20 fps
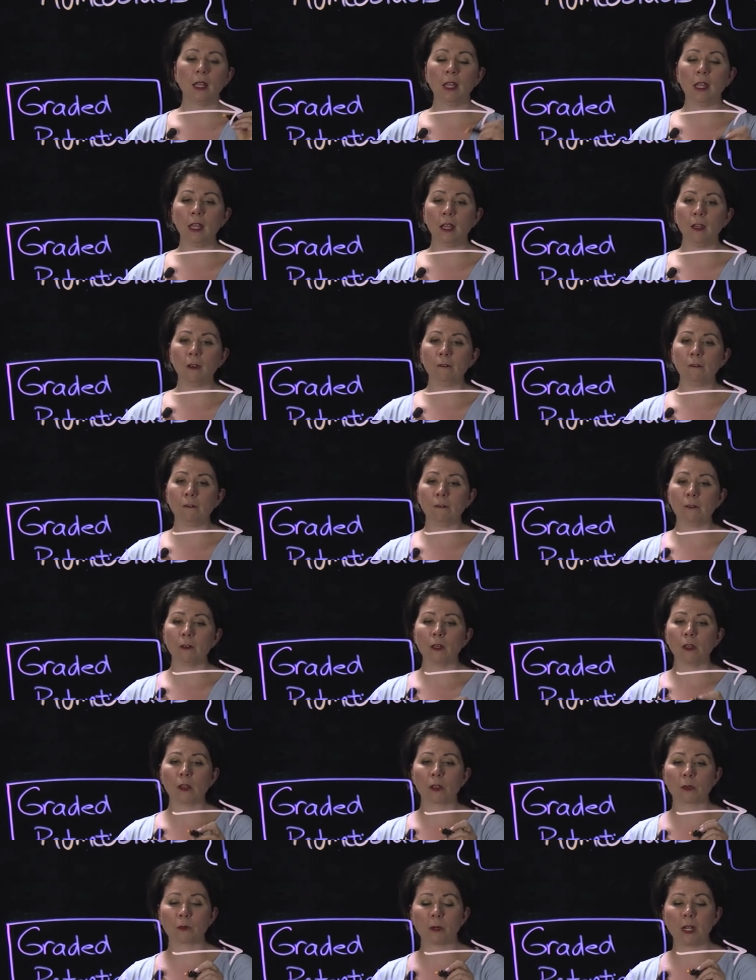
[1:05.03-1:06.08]
if
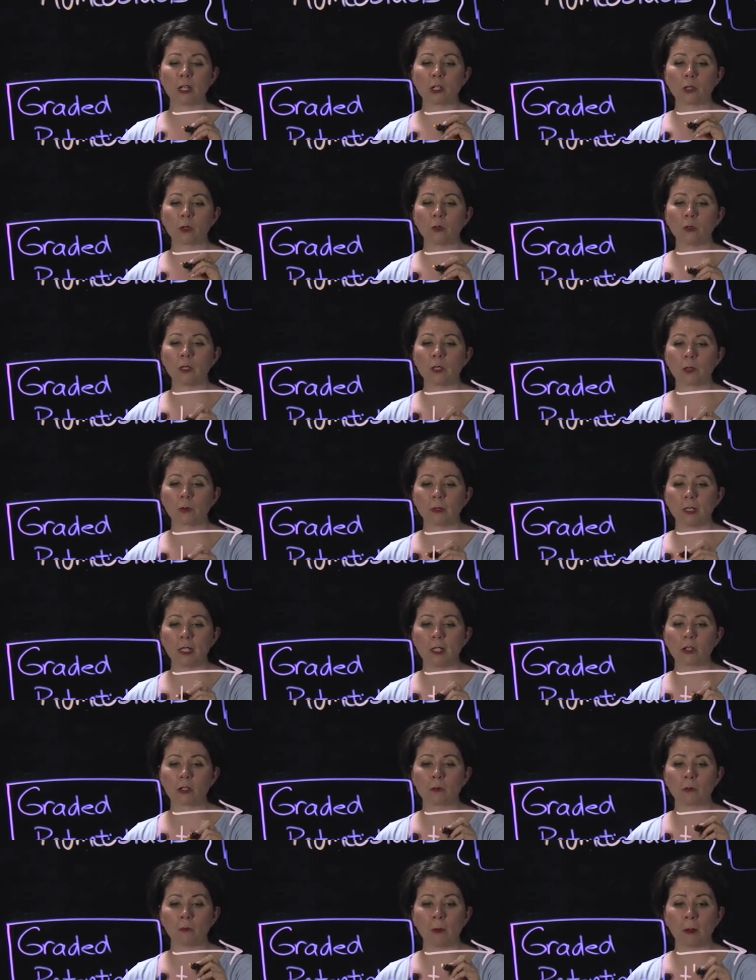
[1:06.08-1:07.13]
threshold is
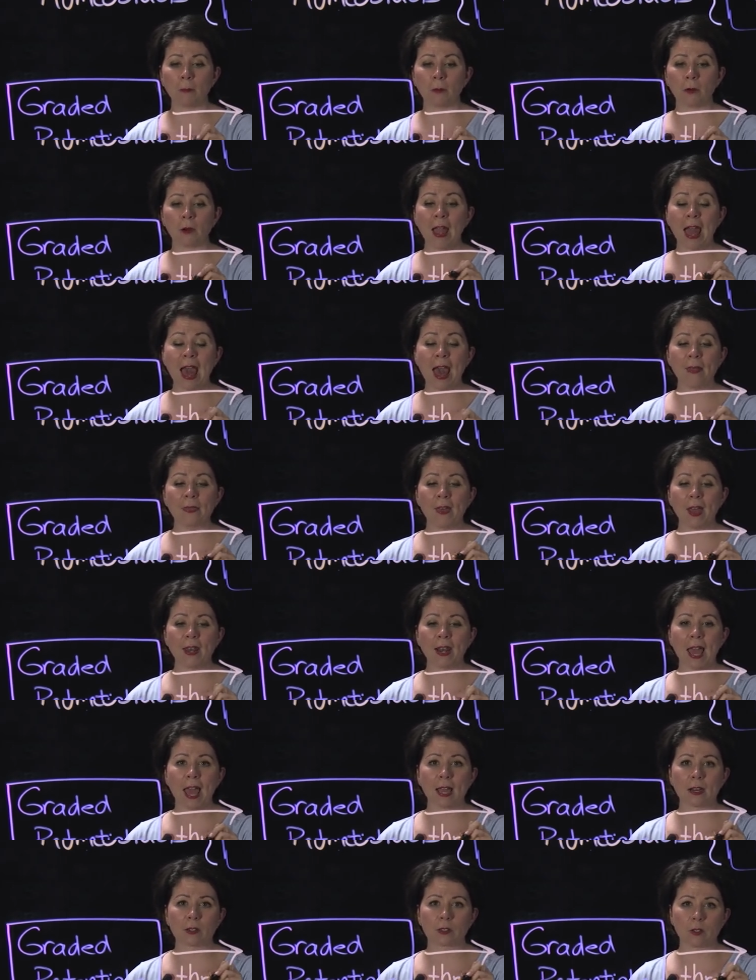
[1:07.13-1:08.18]
reached, remember, at that
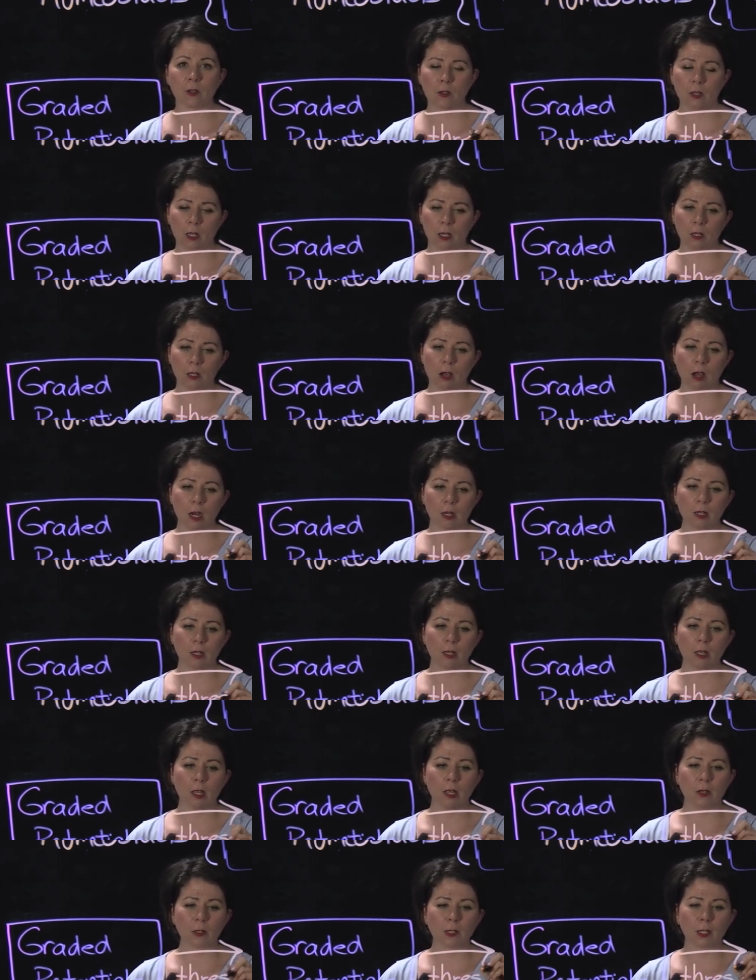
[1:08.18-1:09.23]
axon hillock.
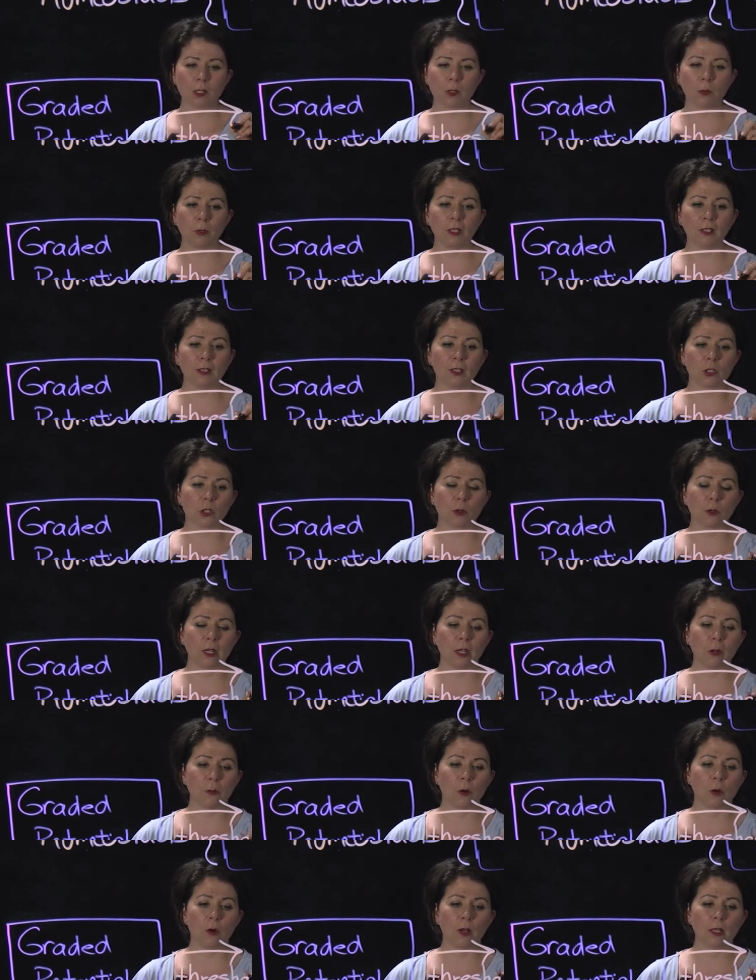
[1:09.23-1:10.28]
So that's really the
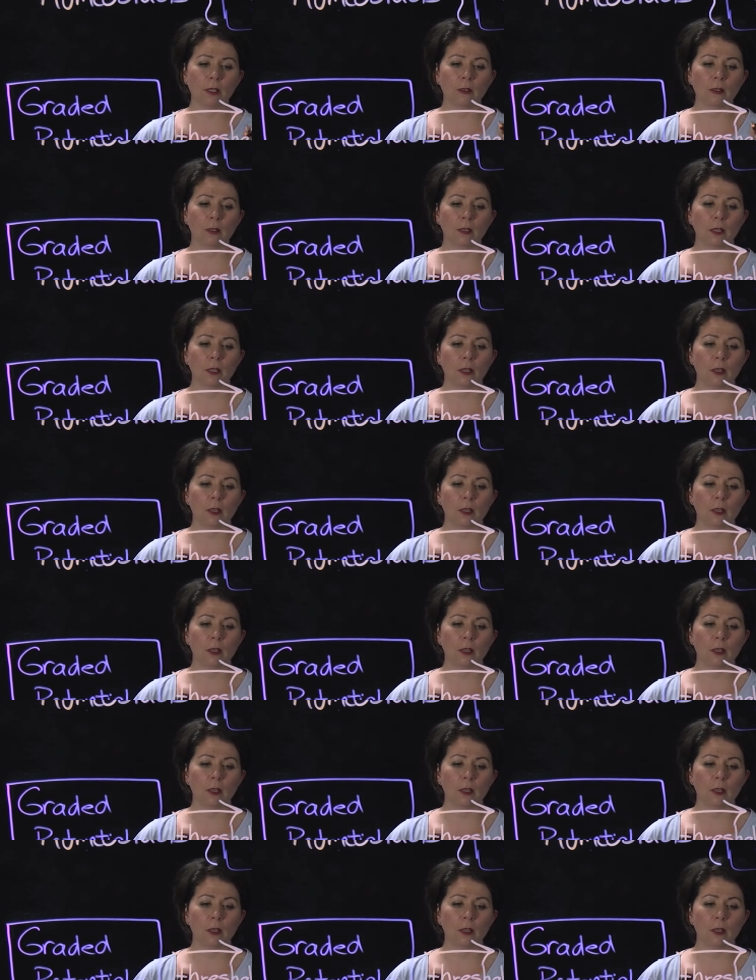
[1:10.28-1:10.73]
trigger point.